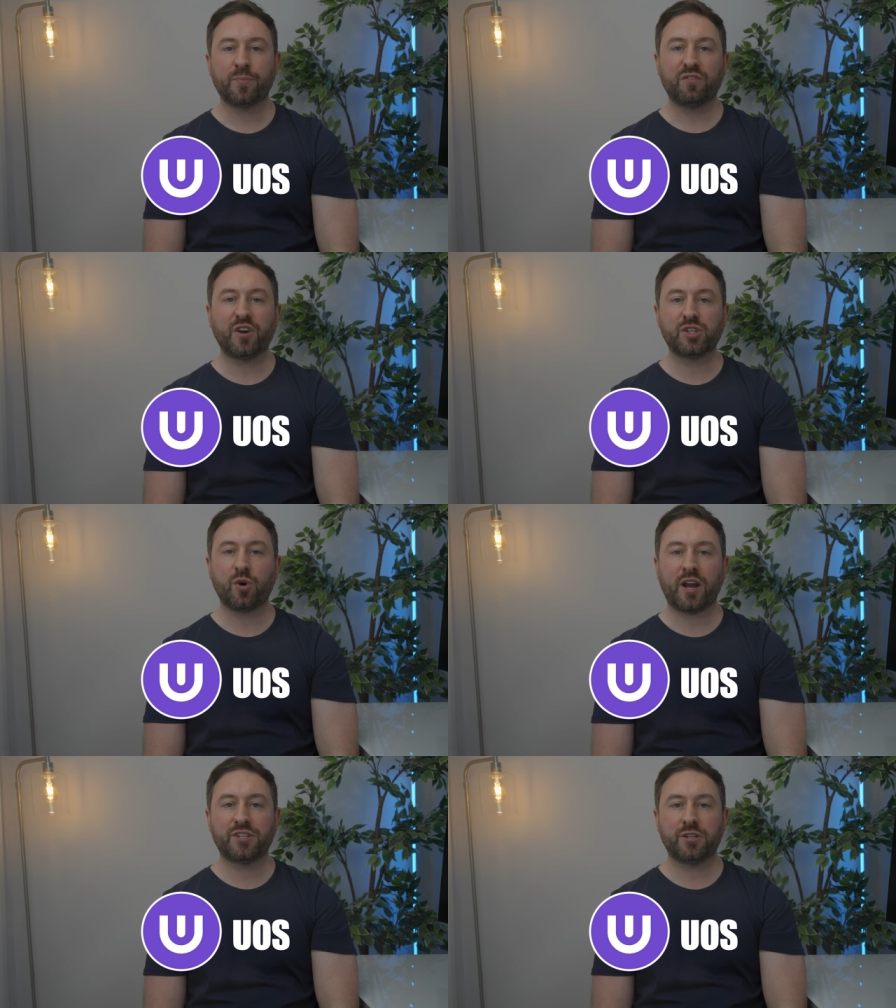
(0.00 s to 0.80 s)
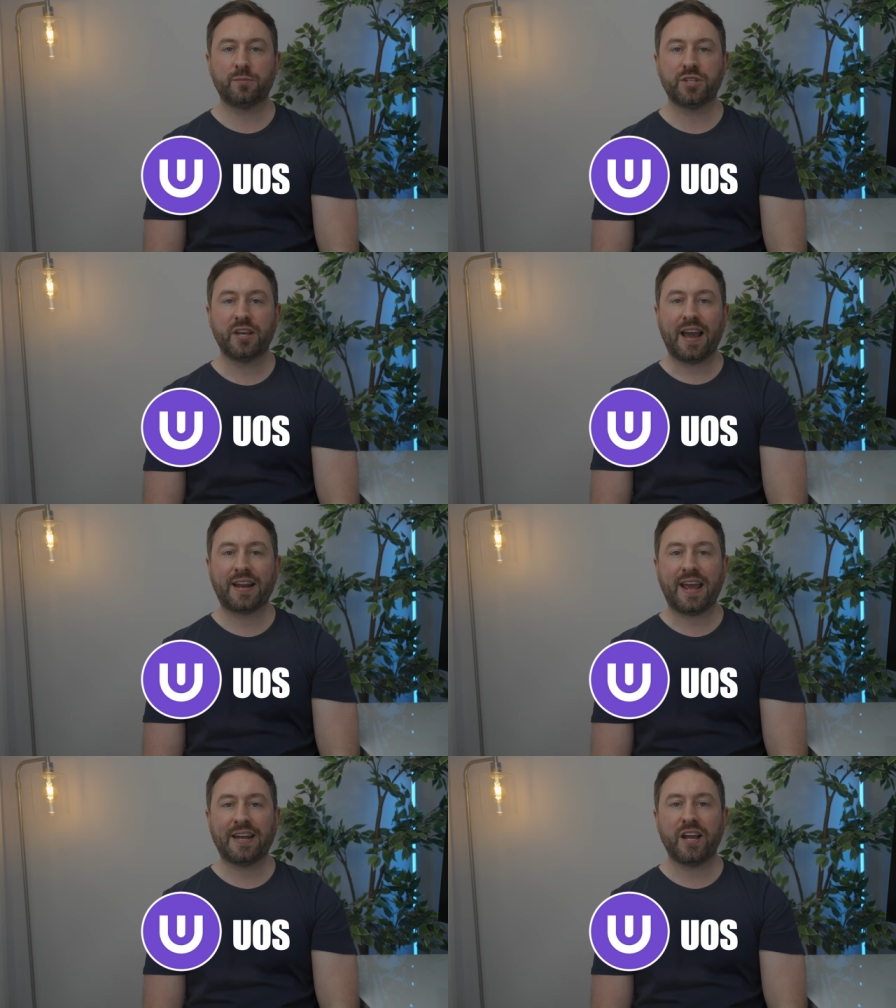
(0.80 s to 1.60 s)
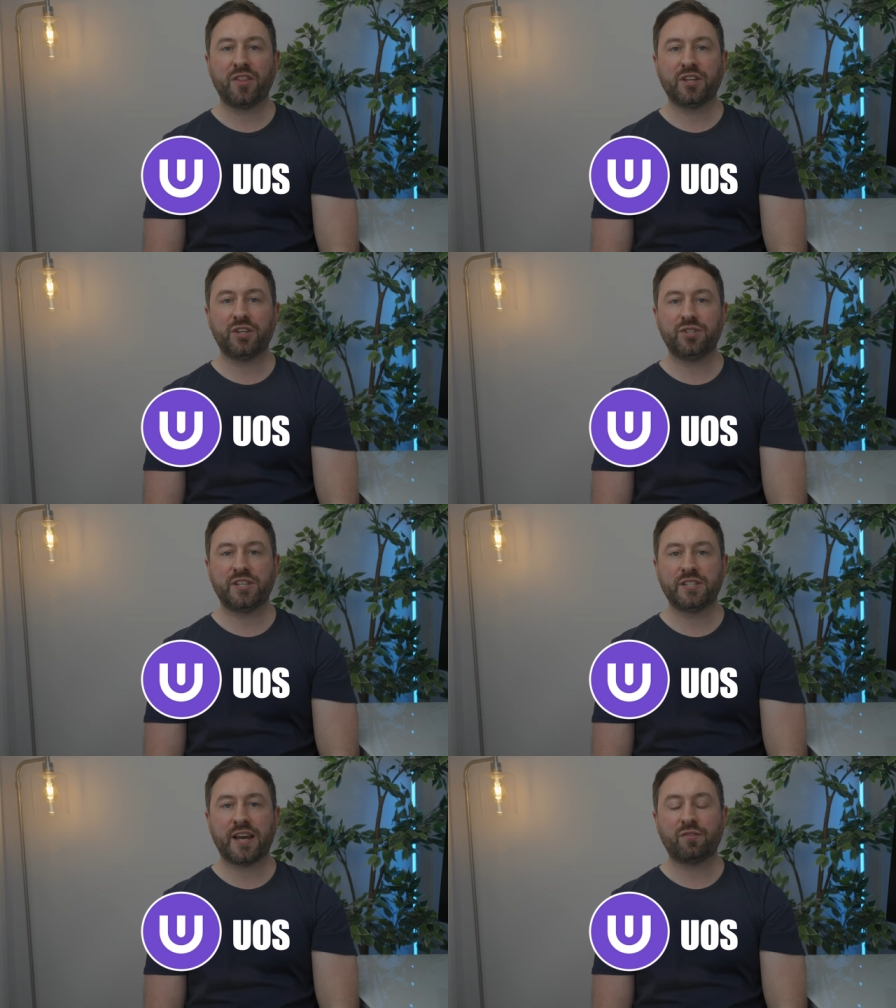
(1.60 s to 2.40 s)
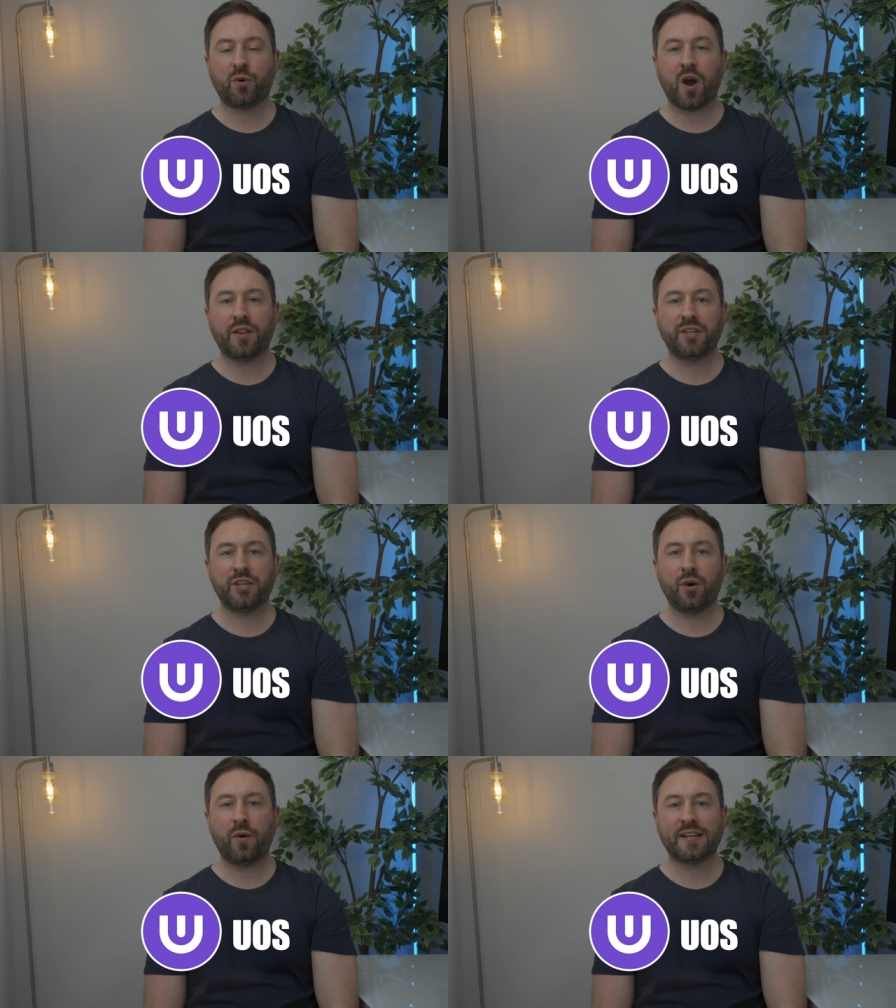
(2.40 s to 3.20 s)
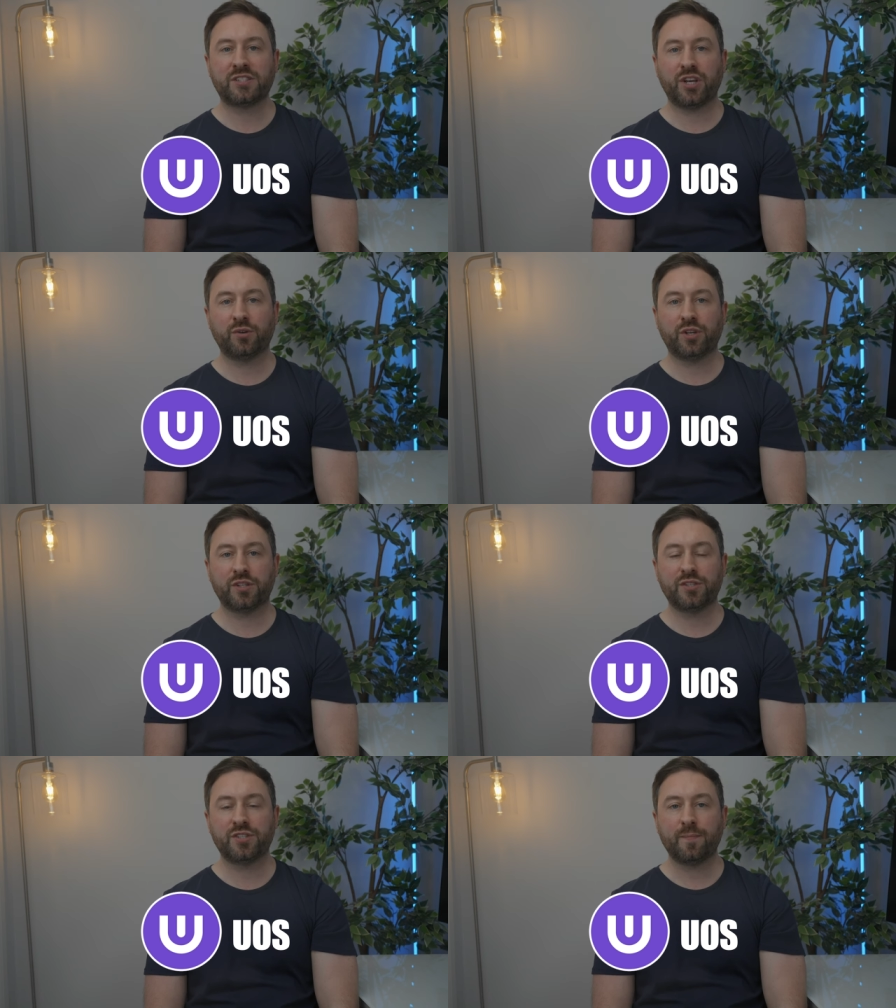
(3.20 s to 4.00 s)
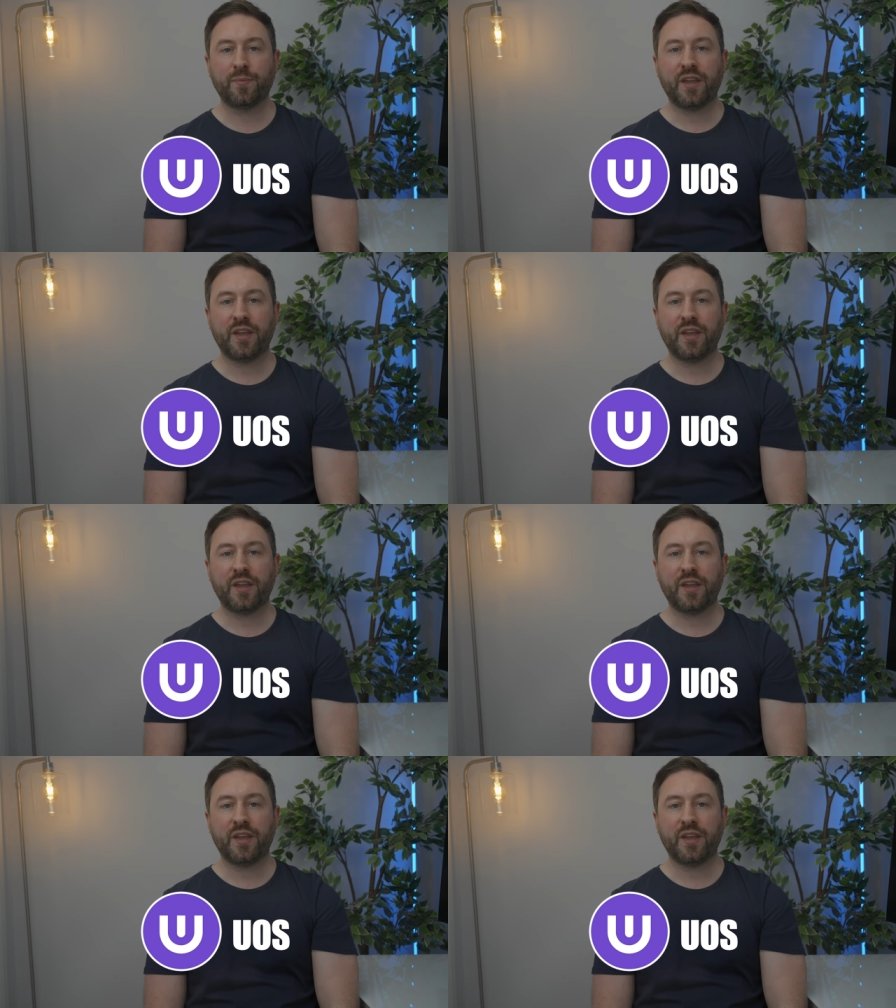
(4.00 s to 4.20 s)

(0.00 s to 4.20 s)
virtual items, and any other uses that require the UOS tokens.